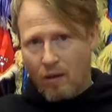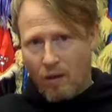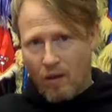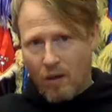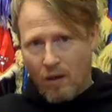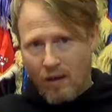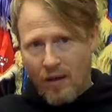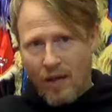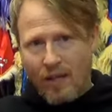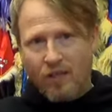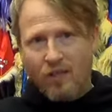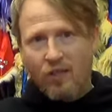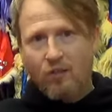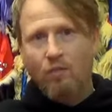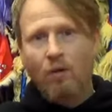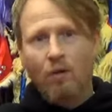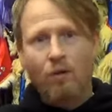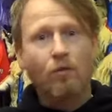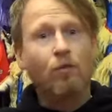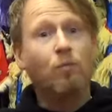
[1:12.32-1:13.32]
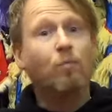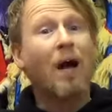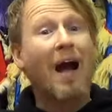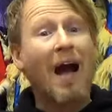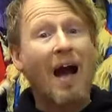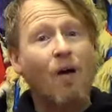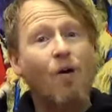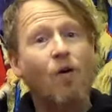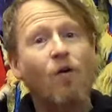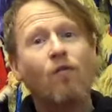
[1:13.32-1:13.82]
against someone who's
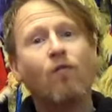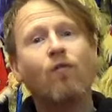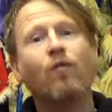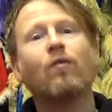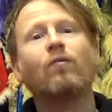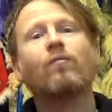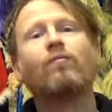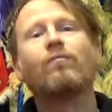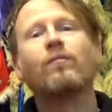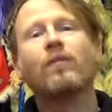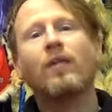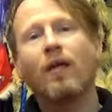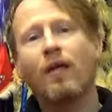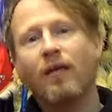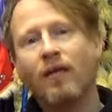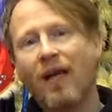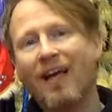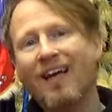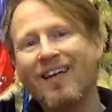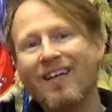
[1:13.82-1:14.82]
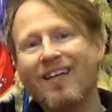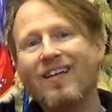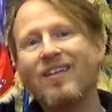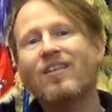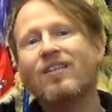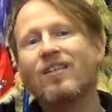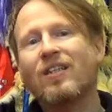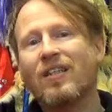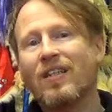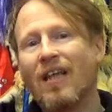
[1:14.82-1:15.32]
powerful, they'd get
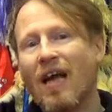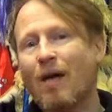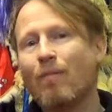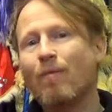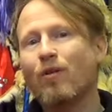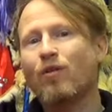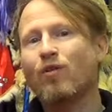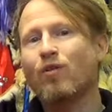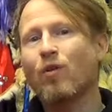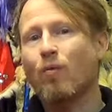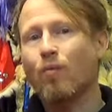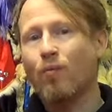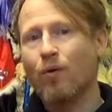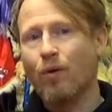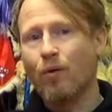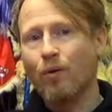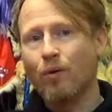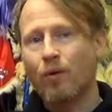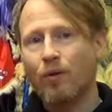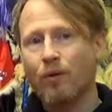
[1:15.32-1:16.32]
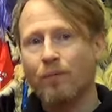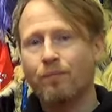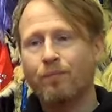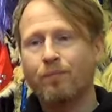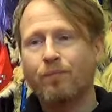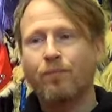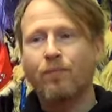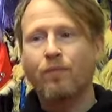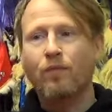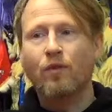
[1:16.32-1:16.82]
easily damaged or broken.
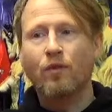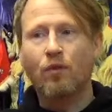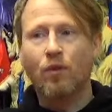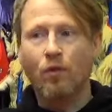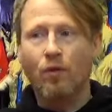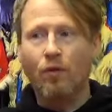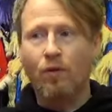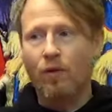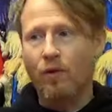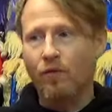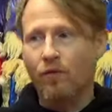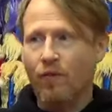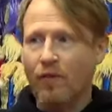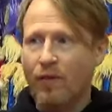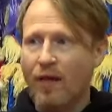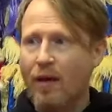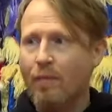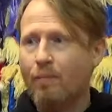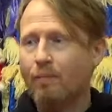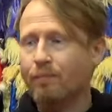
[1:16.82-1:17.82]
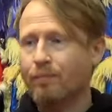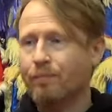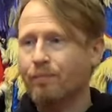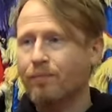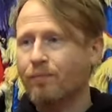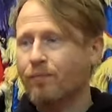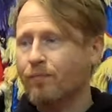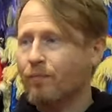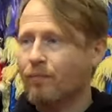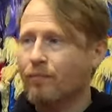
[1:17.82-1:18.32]
So for them,
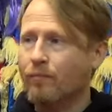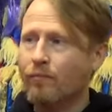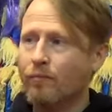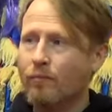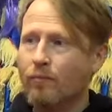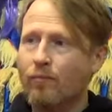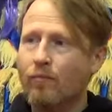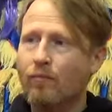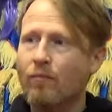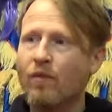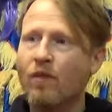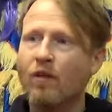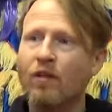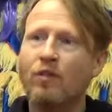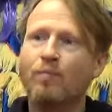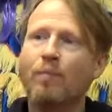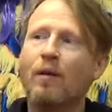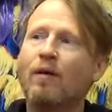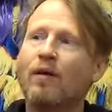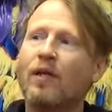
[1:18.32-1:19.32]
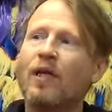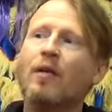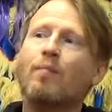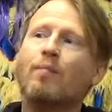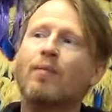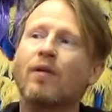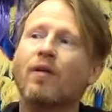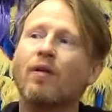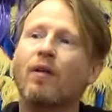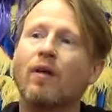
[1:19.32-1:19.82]
it's about
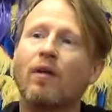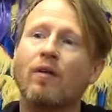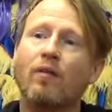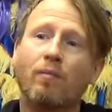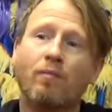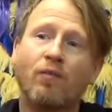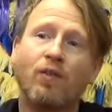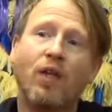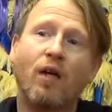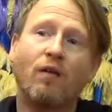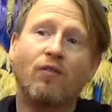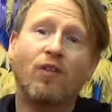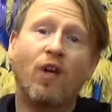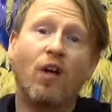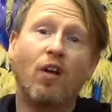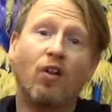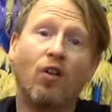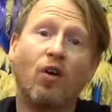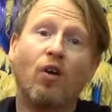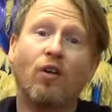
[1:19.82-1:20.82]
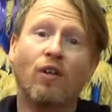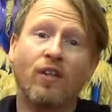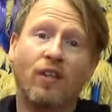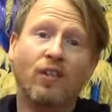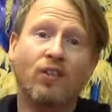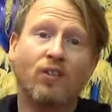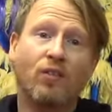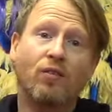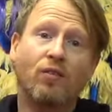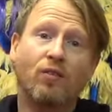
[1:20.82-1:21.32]
keeping themselves at a long
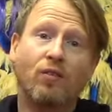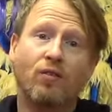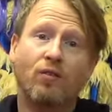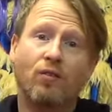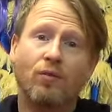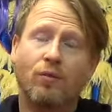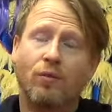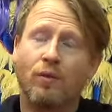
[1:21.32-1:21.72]
distance,